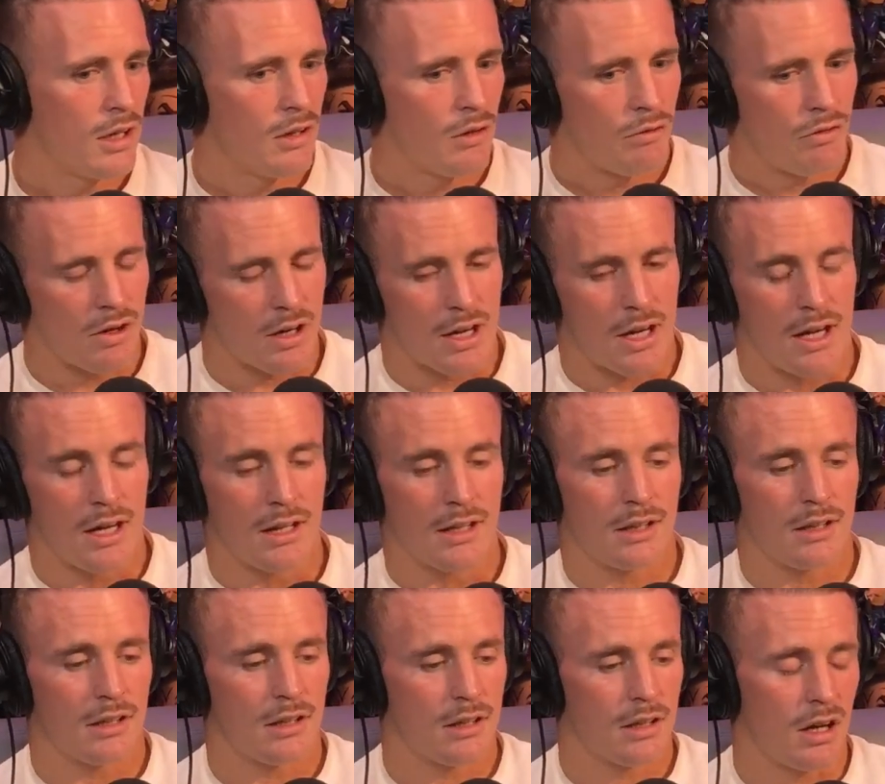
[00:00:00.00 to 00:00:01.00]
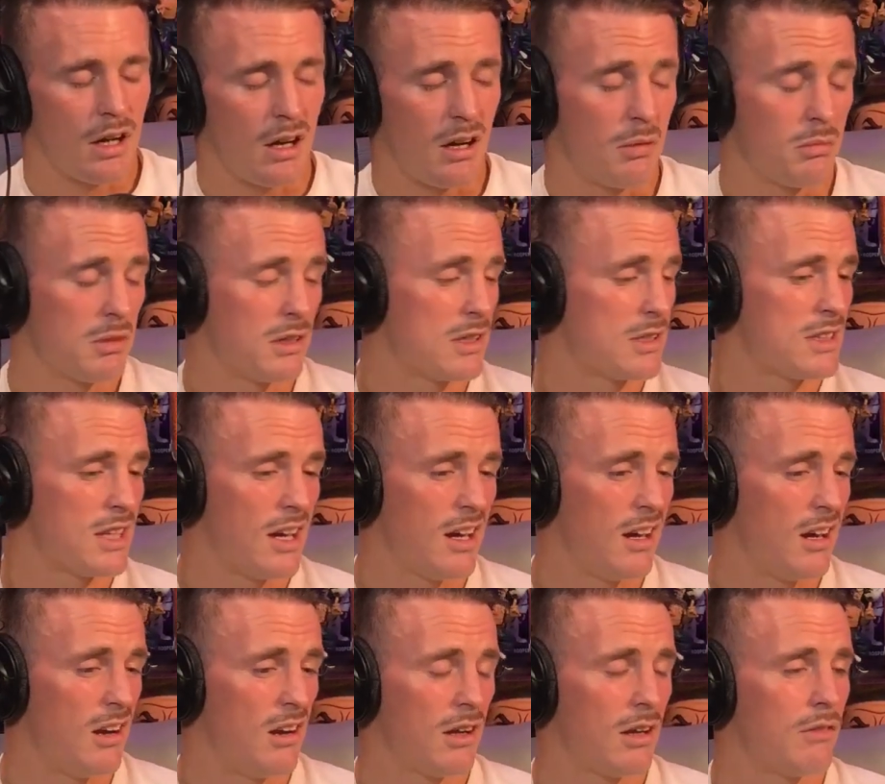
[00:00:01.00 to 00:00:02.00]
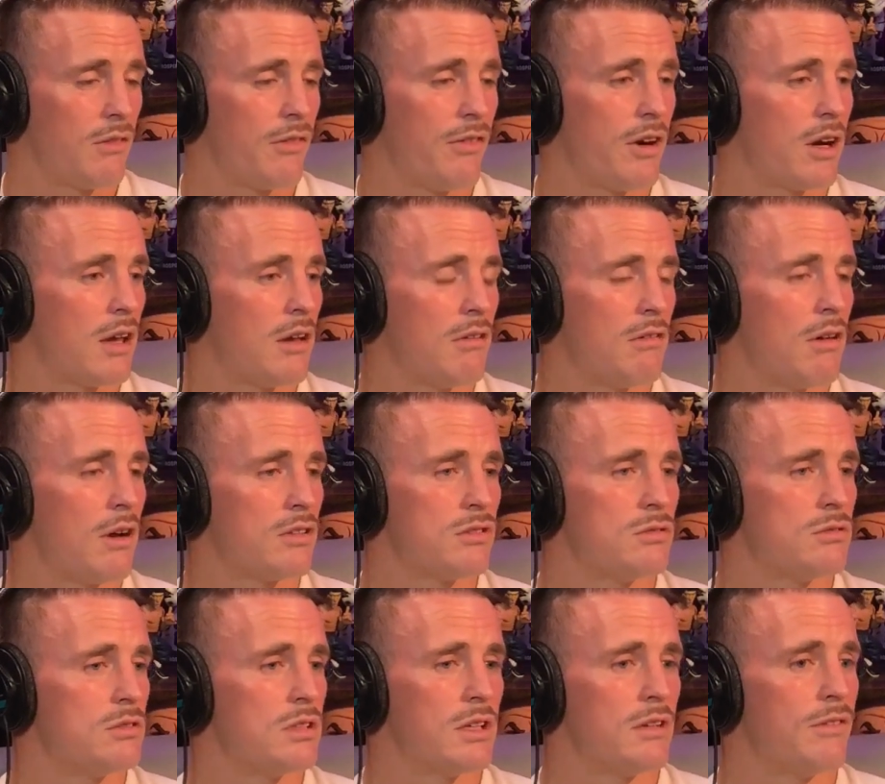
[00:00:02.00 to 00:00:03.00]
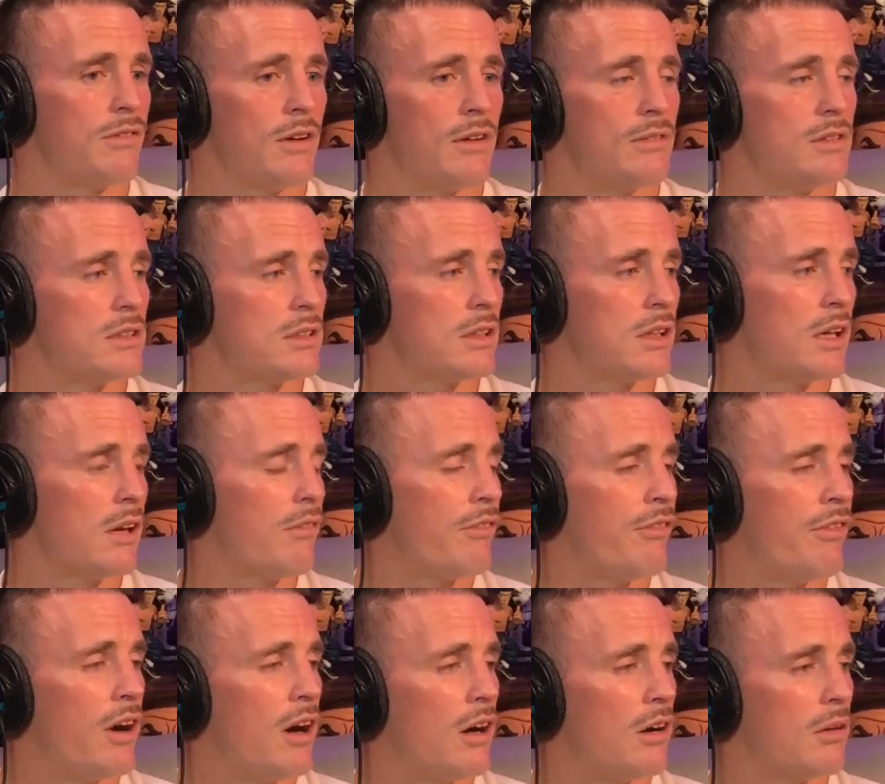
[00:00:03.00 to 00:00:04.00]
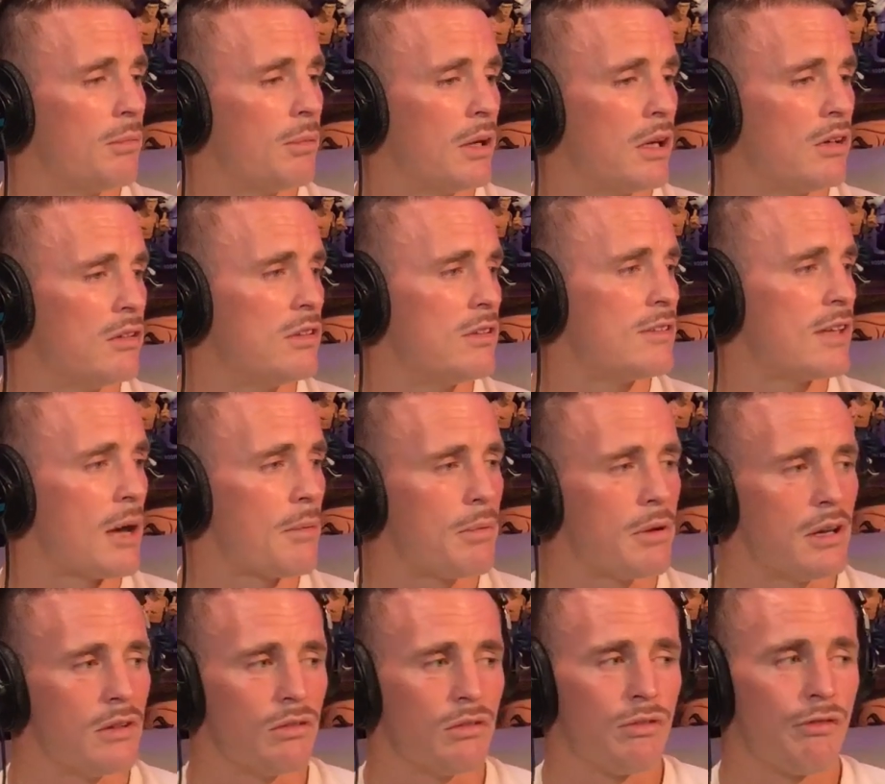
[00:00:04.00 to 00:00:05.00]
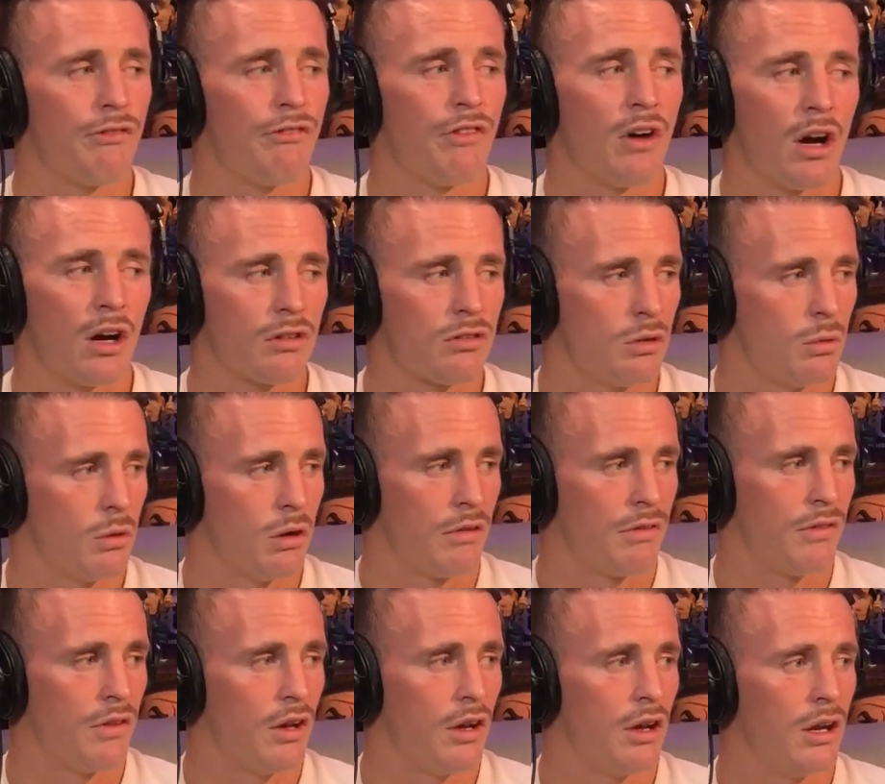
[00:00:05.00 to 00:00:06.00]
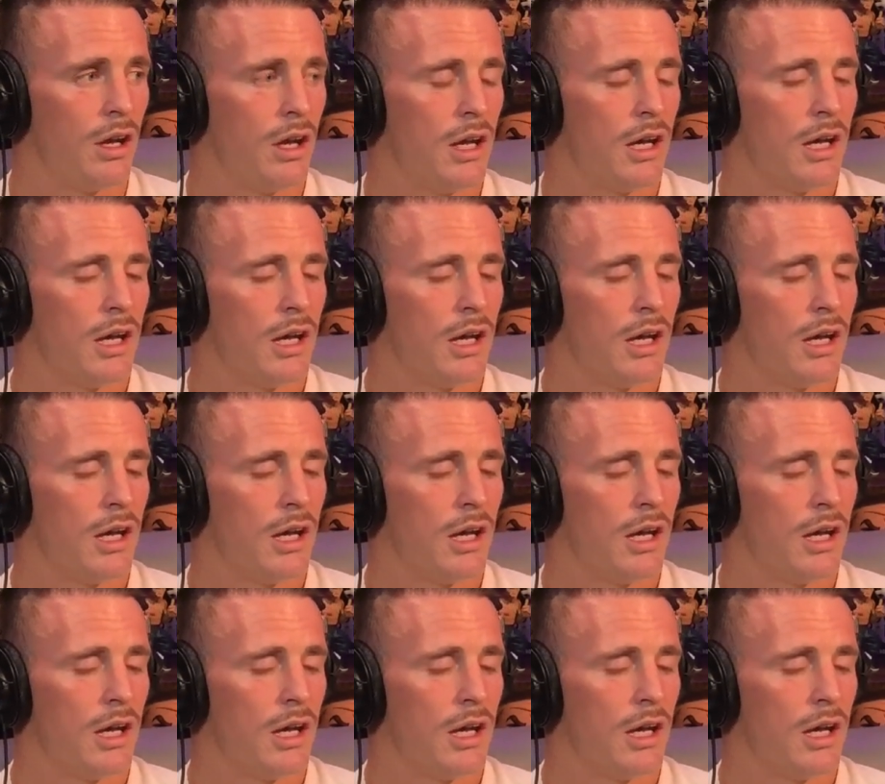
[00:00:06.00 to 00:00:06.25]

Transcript: Fucking, and I'm going to say it, I don't give a fuck if Russell's any feathers. I can get fucked because it's happening far too often.